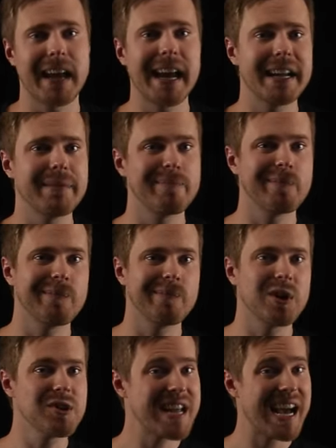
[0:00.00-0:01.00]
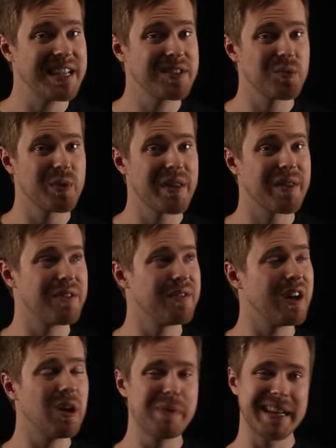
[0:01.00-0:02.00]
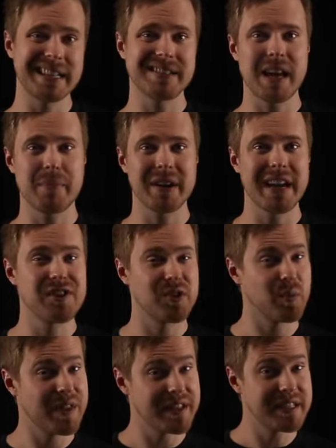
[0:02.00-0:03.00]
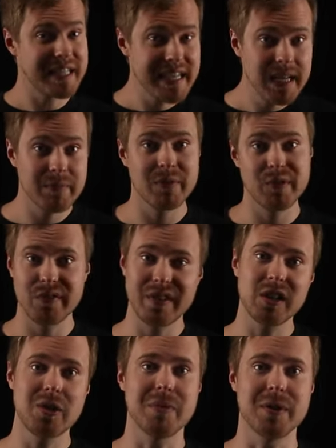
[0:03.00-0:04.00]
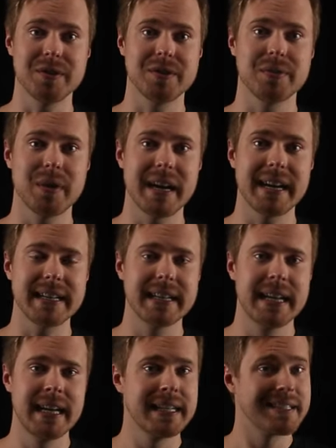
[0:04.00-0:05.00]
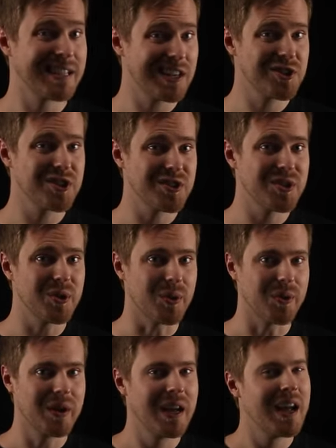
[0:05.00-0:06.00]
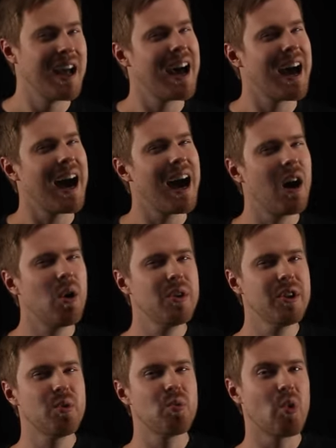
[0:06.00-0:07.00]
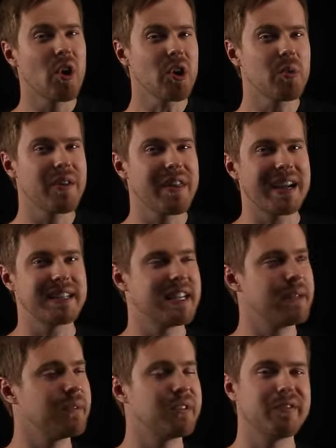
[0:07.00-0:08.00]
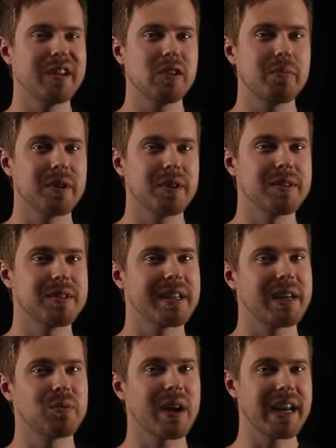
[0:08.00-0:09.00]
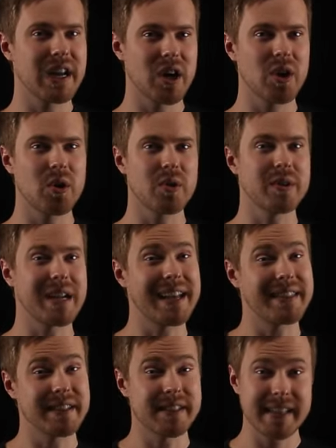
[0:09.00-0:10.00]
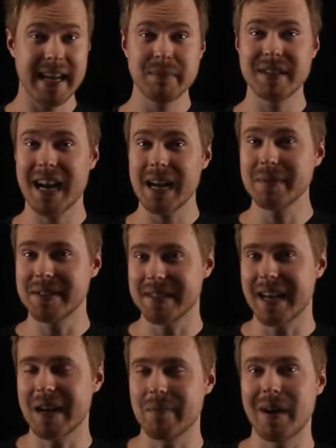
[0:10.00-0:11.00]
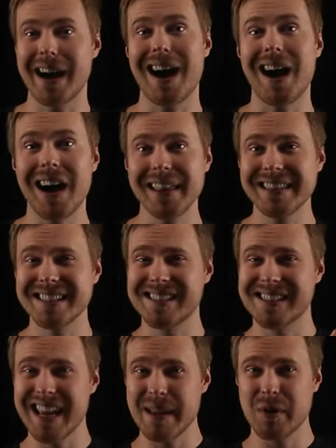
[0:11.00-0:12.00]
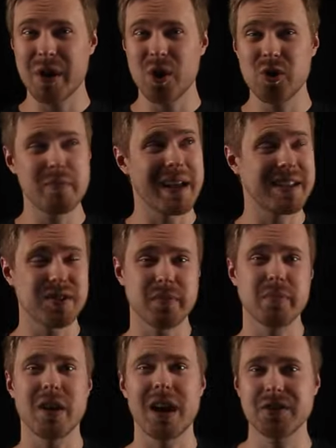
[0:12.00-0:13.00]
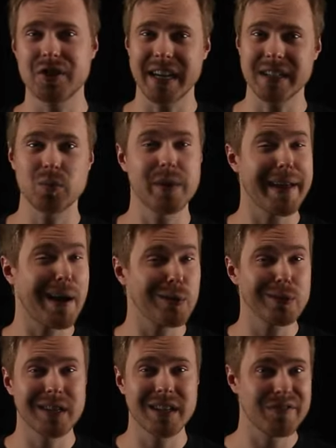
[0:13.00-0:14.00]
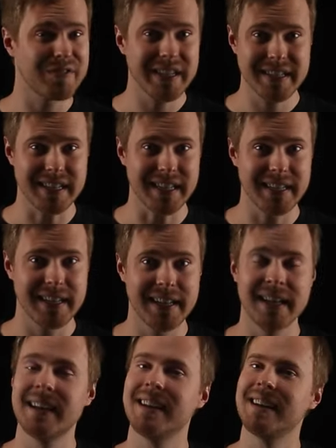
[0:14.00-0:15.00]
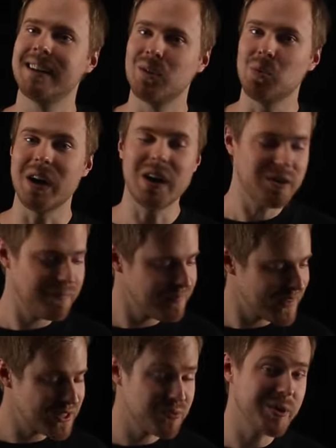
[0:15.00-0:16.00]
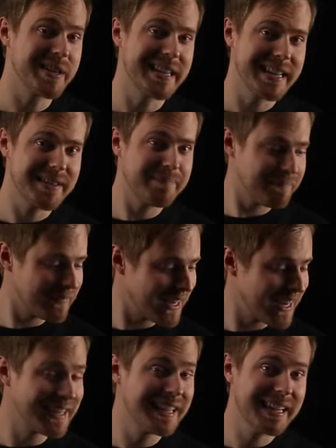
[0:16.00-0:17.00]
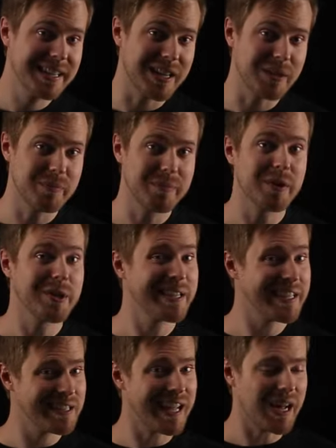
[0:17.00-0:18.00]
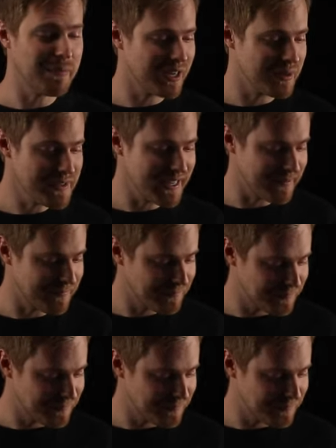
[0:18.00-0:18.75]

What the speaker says: And you're tasked with developing this application with a team of developers, right? It's not just you. How do you work with that team of developers and write code at the same time as them on the same code base or project without conflicting? Well, that's where Git and GitHub or GitLab come in.